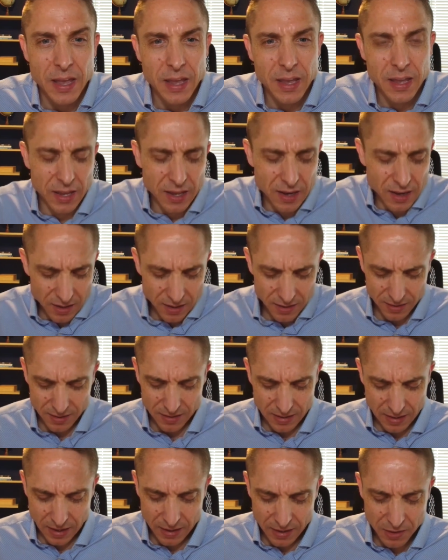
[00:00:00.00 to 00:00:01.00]
And
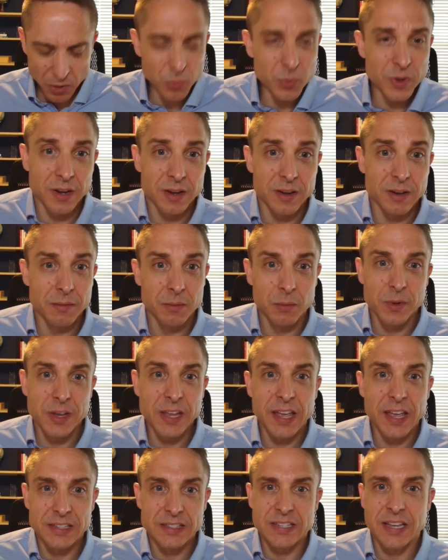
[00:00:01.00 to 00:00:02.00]
I know when we
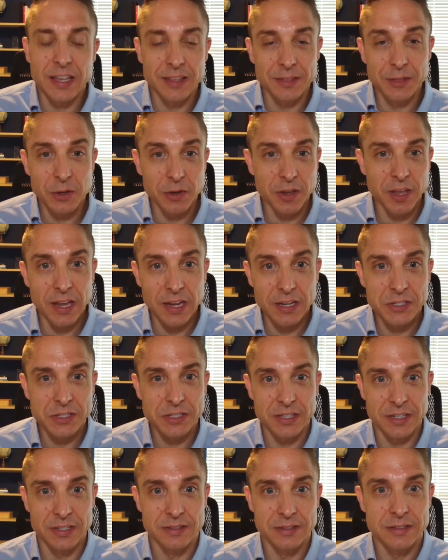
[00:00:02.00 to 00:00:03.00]
had 10
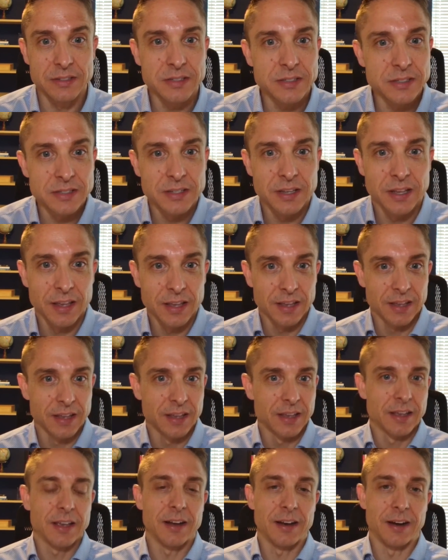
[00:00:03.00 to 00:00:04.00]
locations,
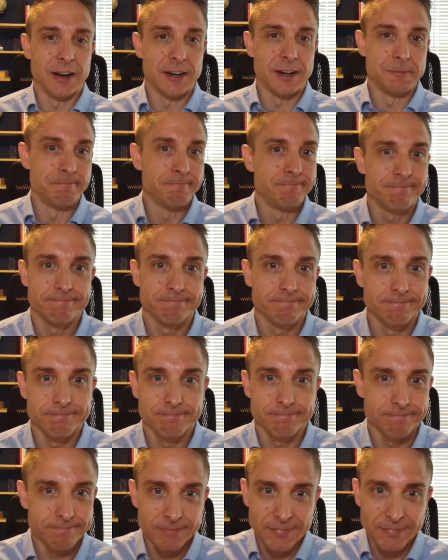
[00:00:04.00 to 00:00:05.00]
um,
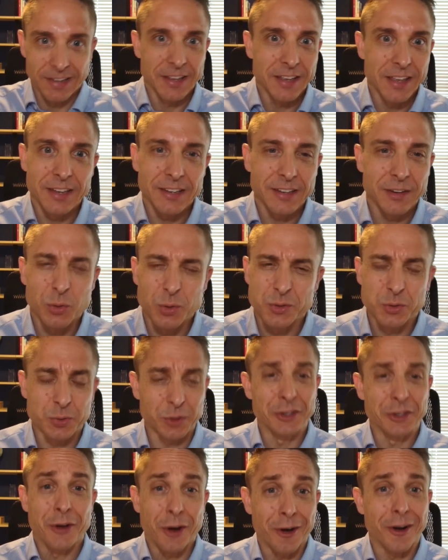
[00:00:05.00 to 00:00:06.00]
it was
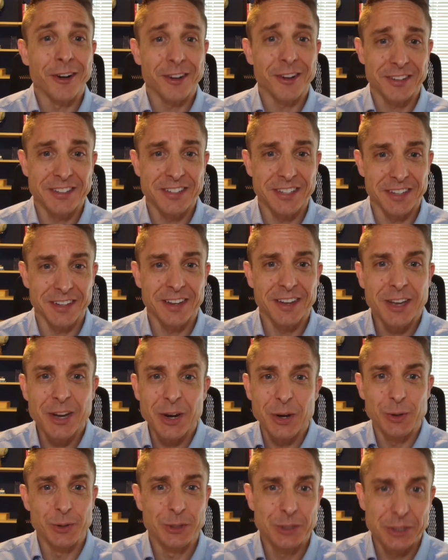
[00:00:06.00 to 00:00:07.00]
really hard to
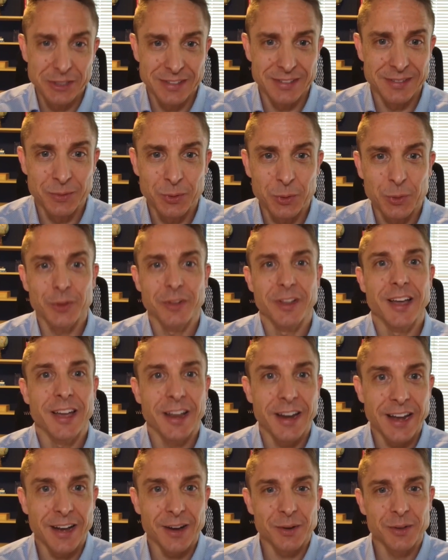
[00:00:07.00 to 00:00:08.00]
coach and roll that
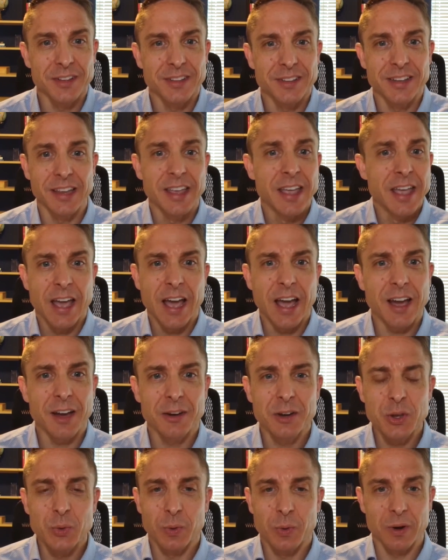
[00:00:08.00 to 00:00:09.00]
out. But like, how do
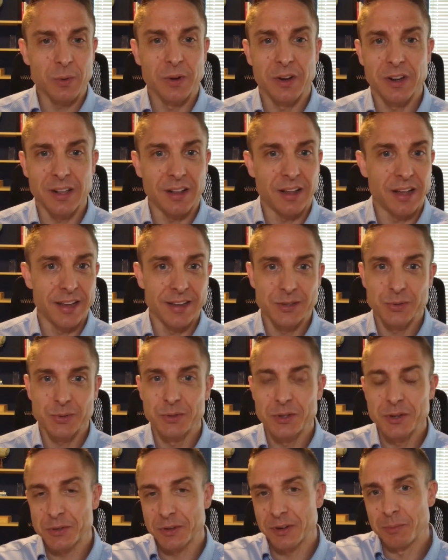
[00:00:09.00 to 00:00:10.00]
you work with clients when you
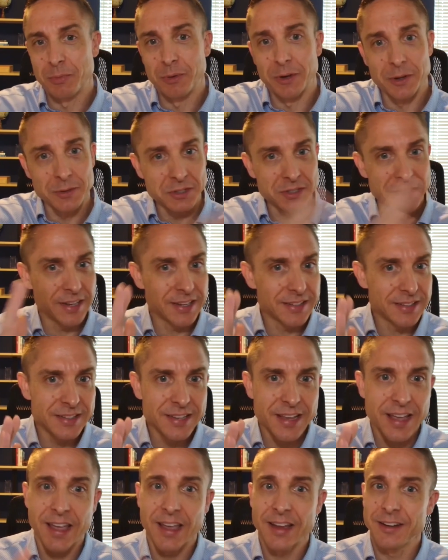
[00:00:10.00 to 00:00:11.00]
sort of broach that
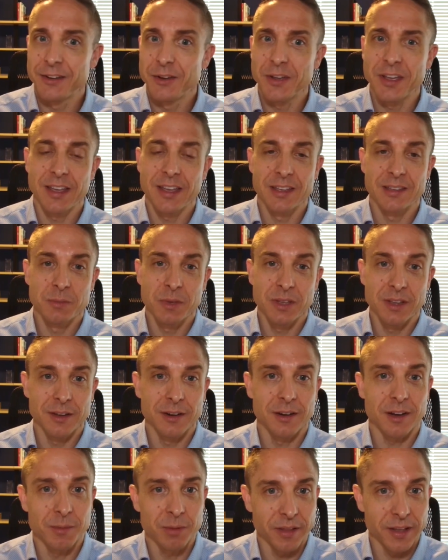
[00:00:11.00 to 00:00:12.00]
10 and you can't be at
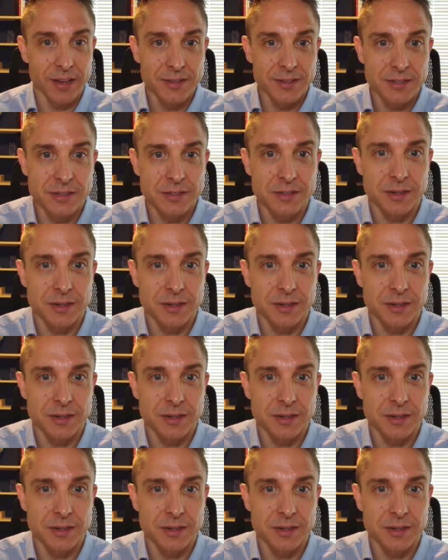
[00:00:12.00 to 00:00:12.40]
all places at